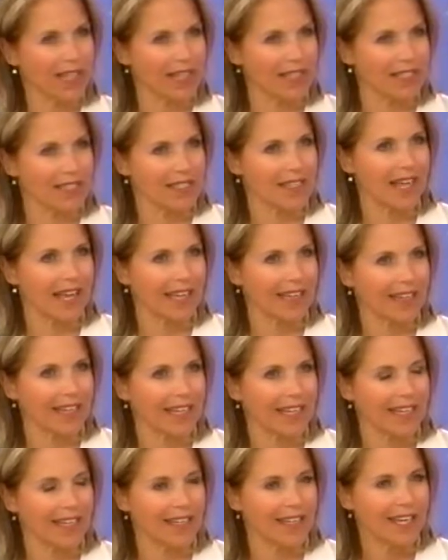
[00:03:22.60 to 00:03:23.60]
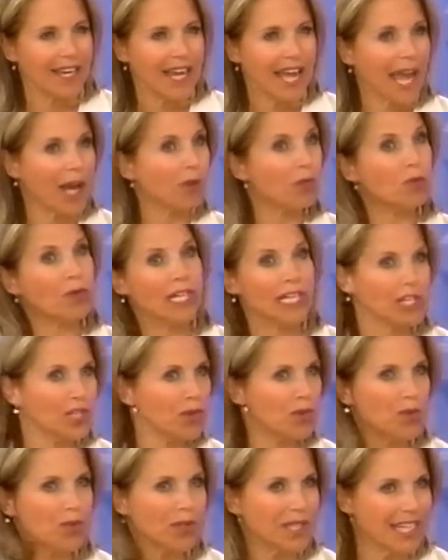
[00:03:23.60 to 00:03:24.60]
it slightly and
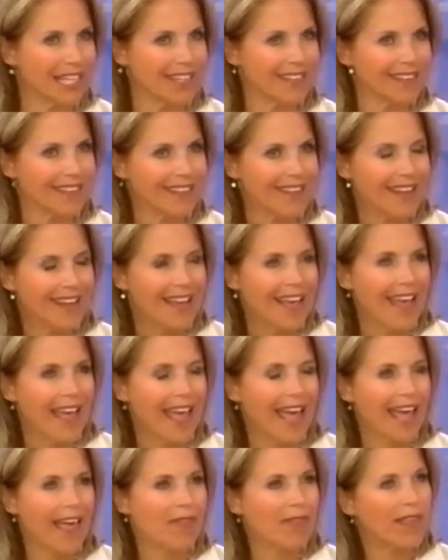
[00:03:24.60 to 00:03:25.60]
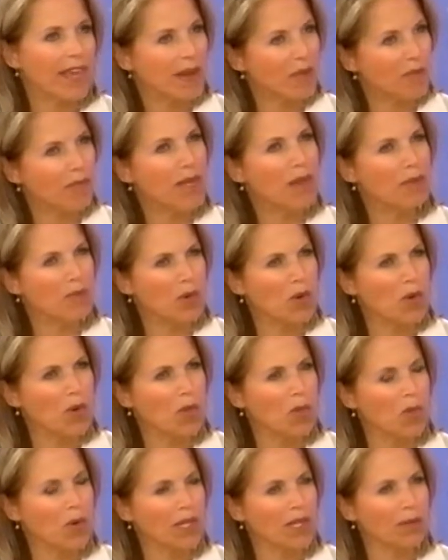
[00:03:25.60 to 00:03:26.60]
retool it. And that
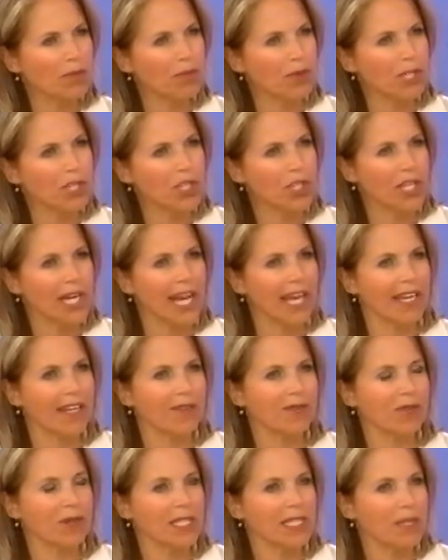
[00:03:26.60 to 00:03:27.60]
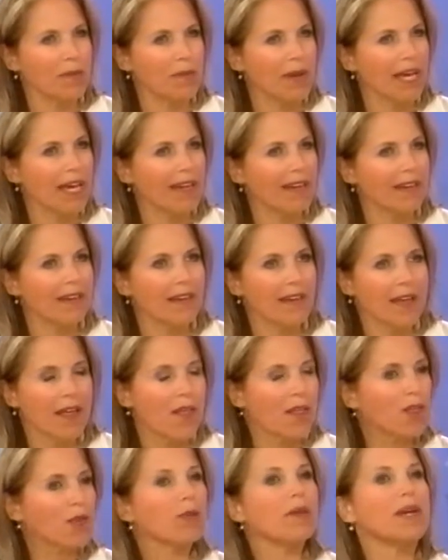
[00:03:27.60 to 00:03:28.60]
people will appreciate if we spend
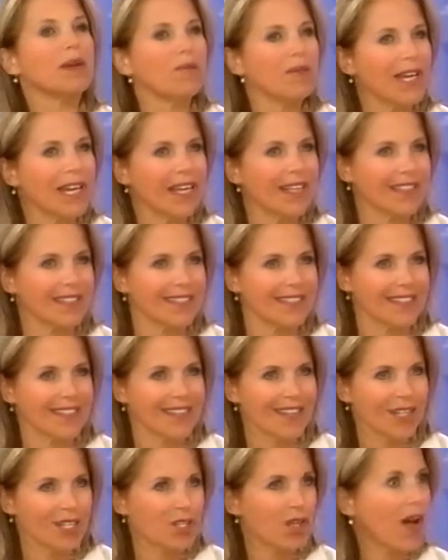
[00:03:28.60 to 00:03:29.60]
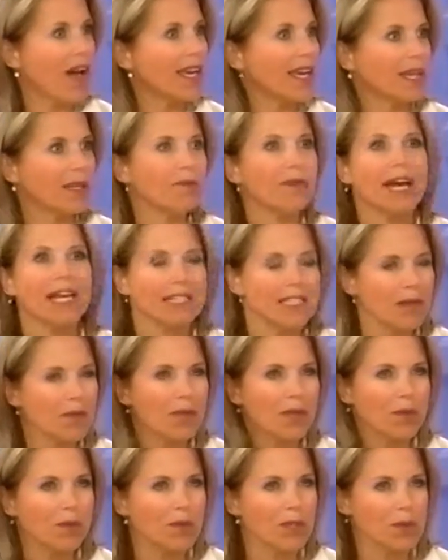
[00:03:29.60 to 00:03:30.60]
3 minutes talking about some
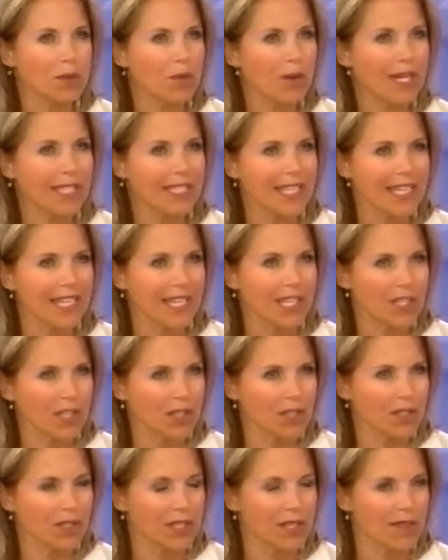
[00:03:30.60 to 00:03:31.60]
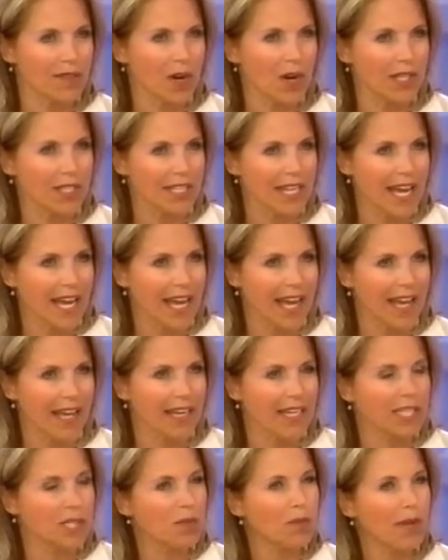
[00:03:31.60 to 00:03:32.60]
of the most pressing issues of our day
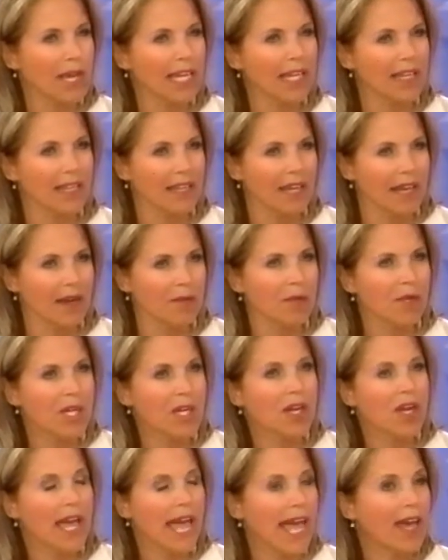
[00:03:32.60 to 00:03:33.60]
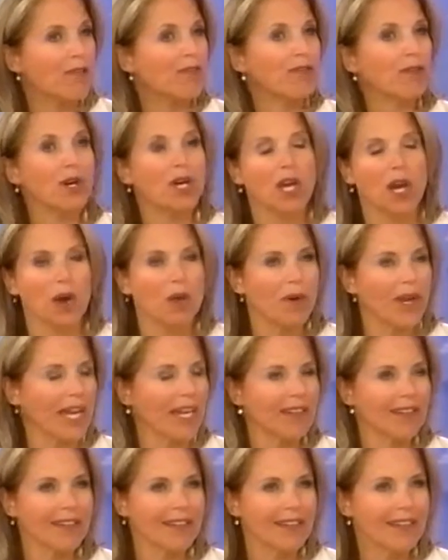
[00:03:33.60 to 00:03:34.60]
and explaining them, and
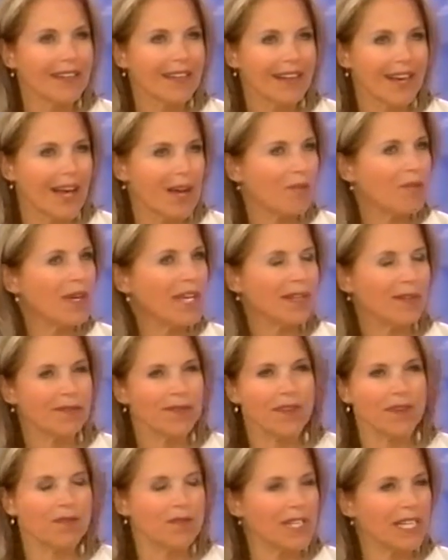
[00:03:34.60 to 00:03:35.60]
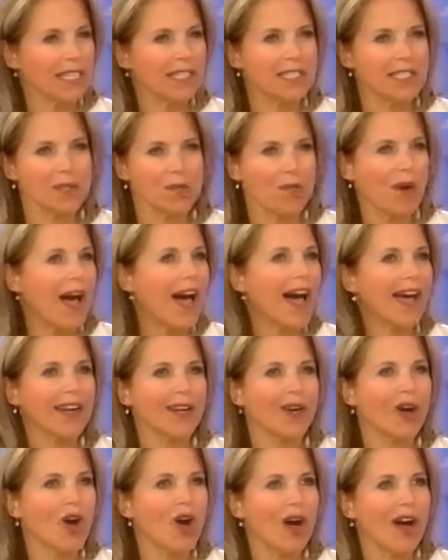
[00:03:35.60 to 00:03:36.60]
forgoing a minute 15 spot
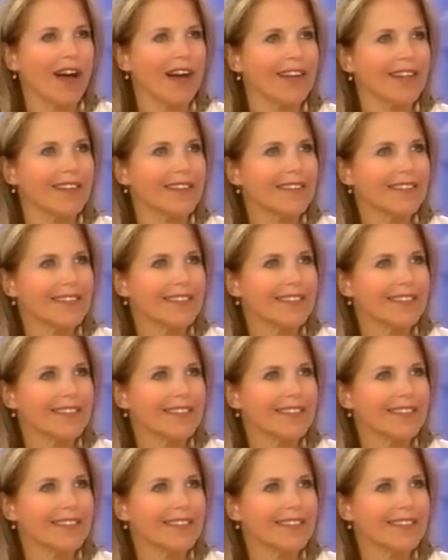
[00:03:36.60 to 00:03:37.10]
on,